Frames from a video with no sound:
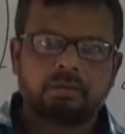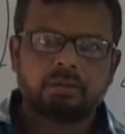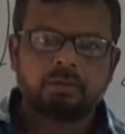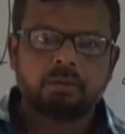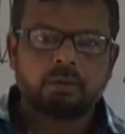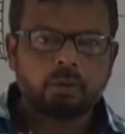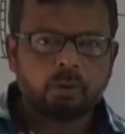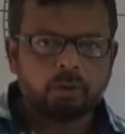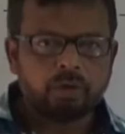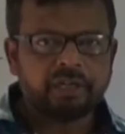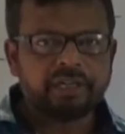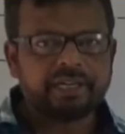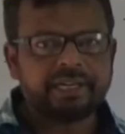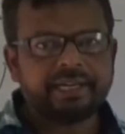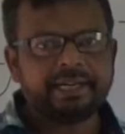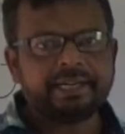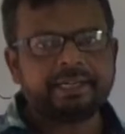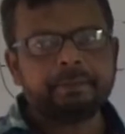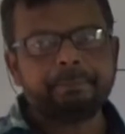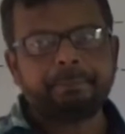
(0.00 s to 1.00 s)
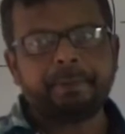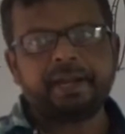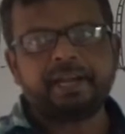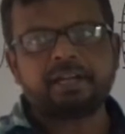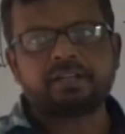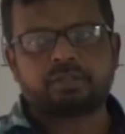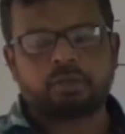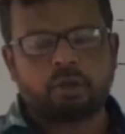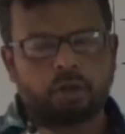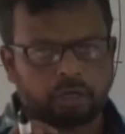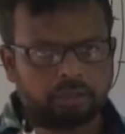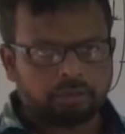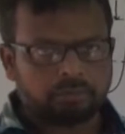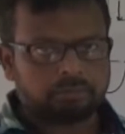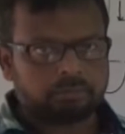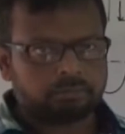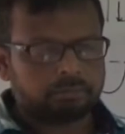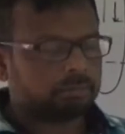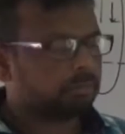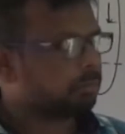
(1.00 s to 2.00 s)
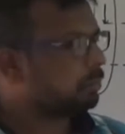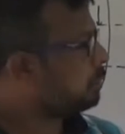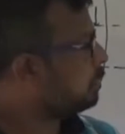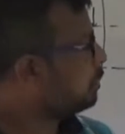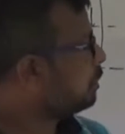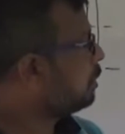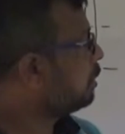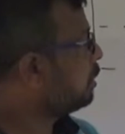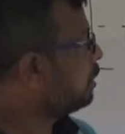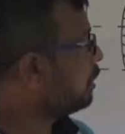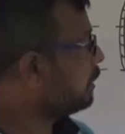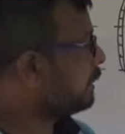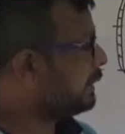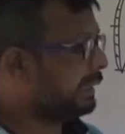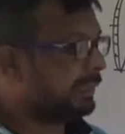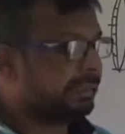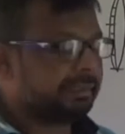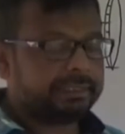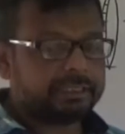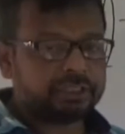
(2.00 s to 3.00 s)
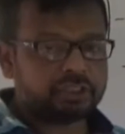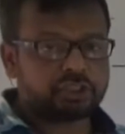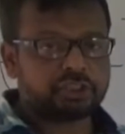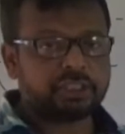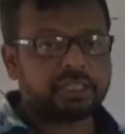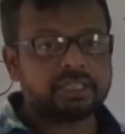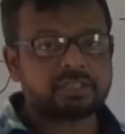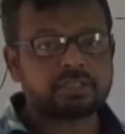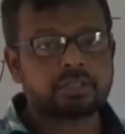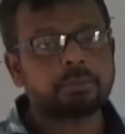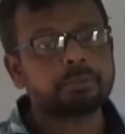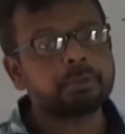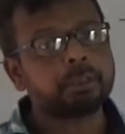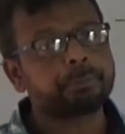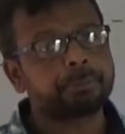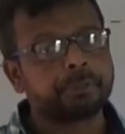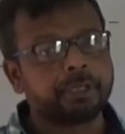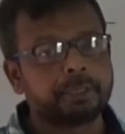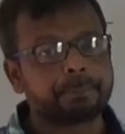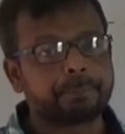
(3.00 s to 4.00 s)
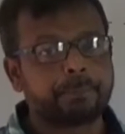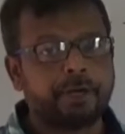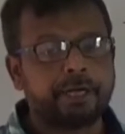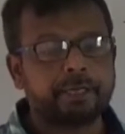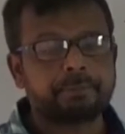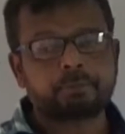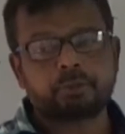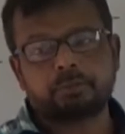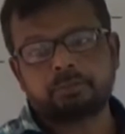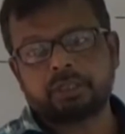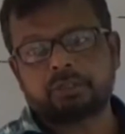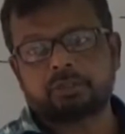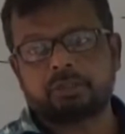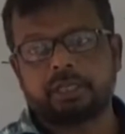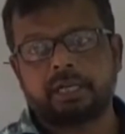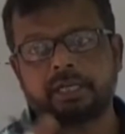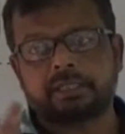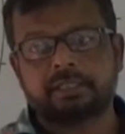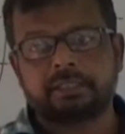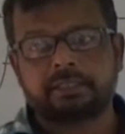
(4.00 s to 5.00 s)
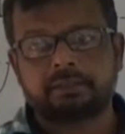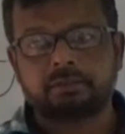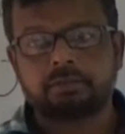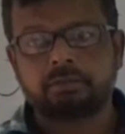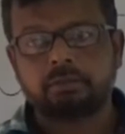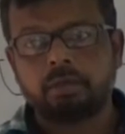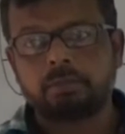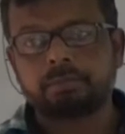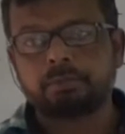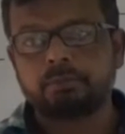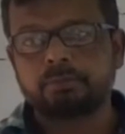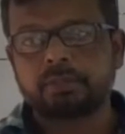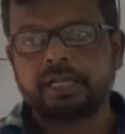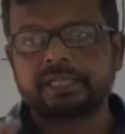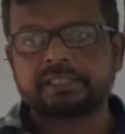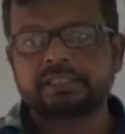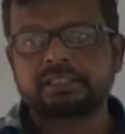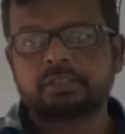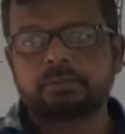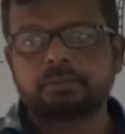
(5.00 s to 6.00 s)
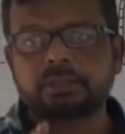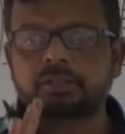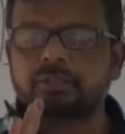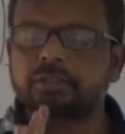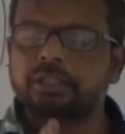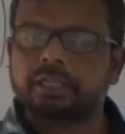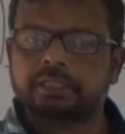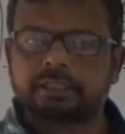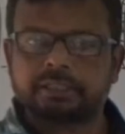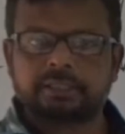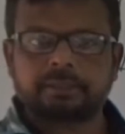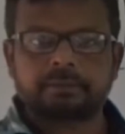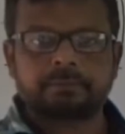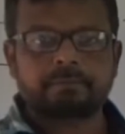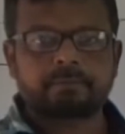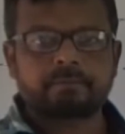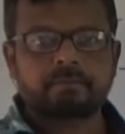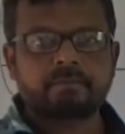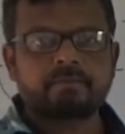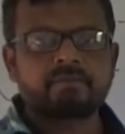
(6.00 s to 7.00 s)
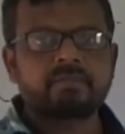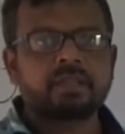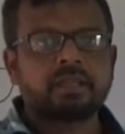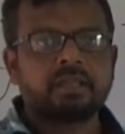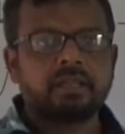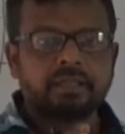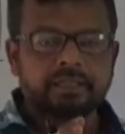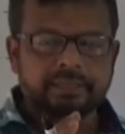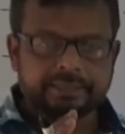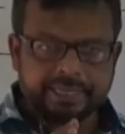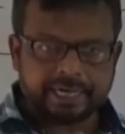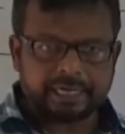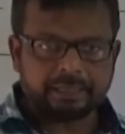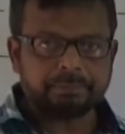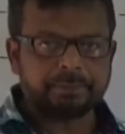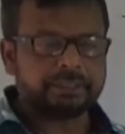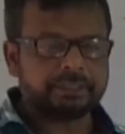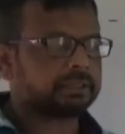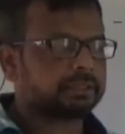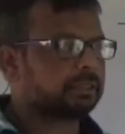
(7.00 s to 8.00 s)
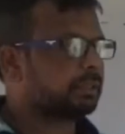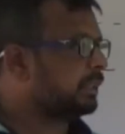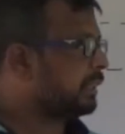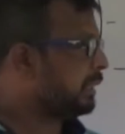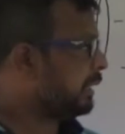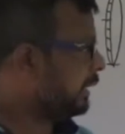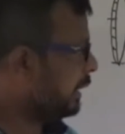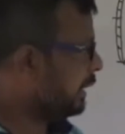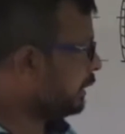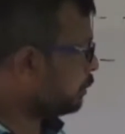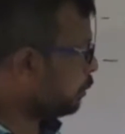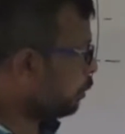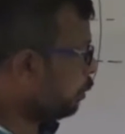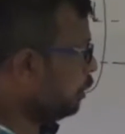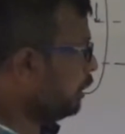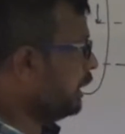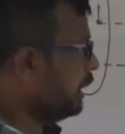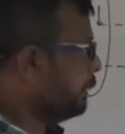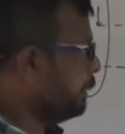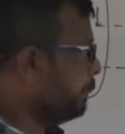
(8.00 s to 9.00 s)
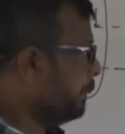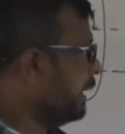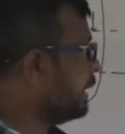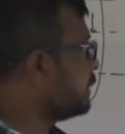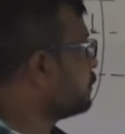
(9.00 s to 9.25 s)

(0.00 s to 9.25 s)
only depends on the distance of the field point from the conductor or from the axis of the conductor. That means it only depends